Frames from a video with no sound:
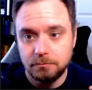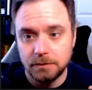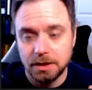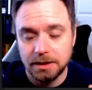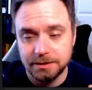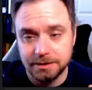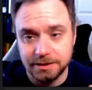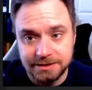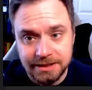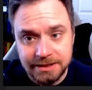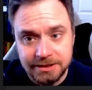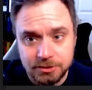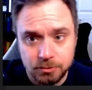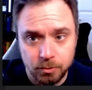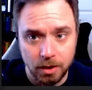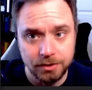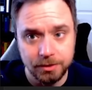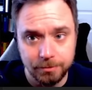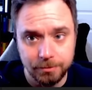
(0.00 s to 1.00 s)
The sixth
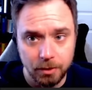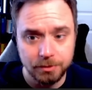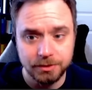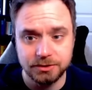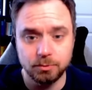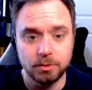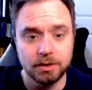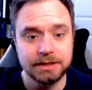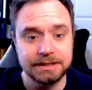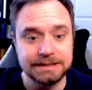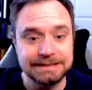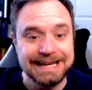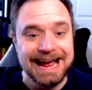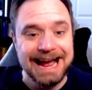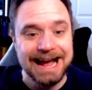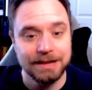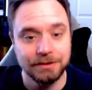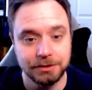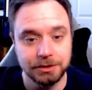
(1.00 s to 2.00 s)
one, the bonus one, is
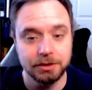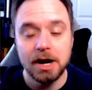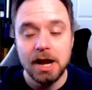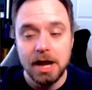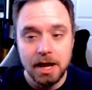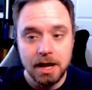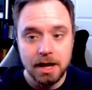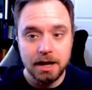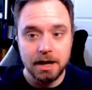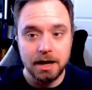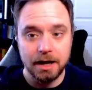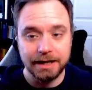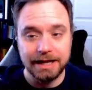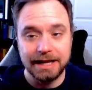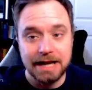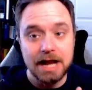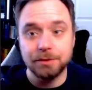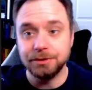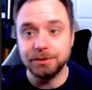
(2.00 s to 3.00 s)
Calendar.
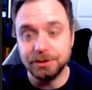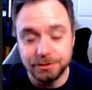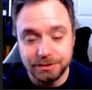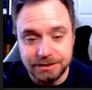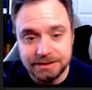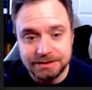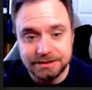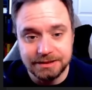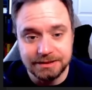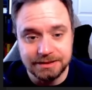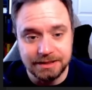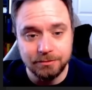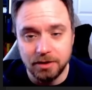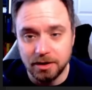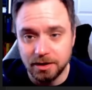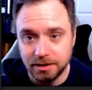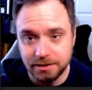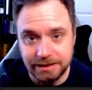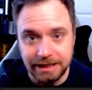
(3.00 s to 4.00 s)
Again, I don't use this because I'm
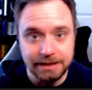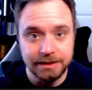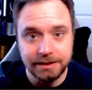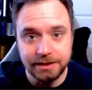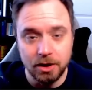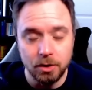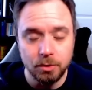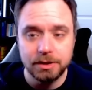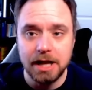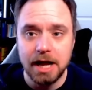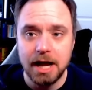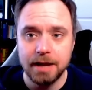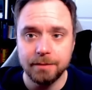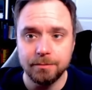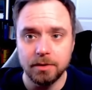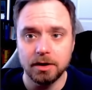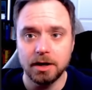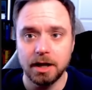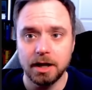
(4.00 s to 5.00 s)
not a daily note guy,
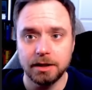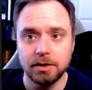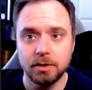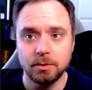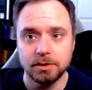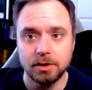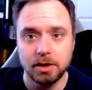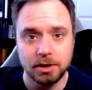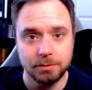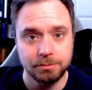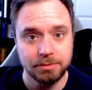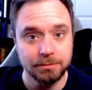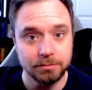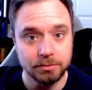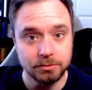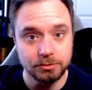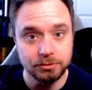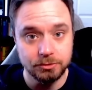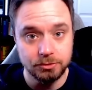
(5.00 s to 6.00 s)
but I know a lot of
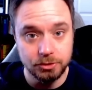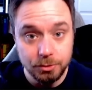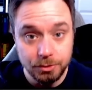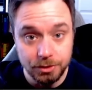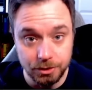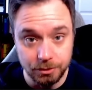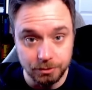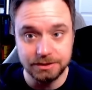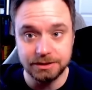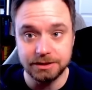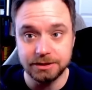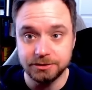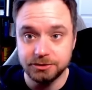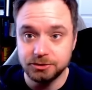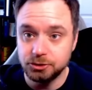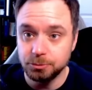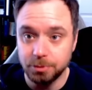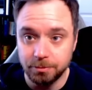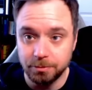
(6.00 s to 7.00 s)
people do use it. It's
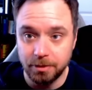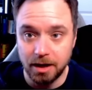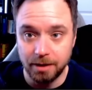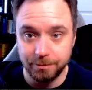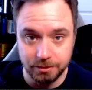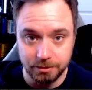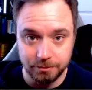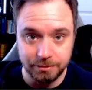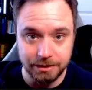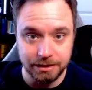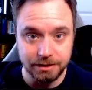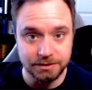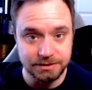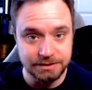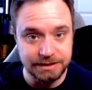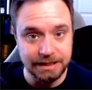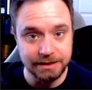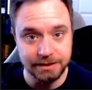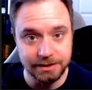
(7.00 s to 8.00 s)
super popular because
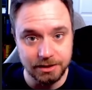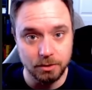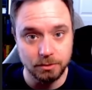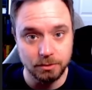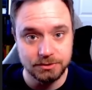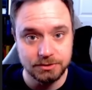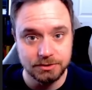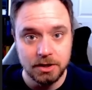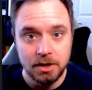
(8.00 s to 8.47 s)
daily notes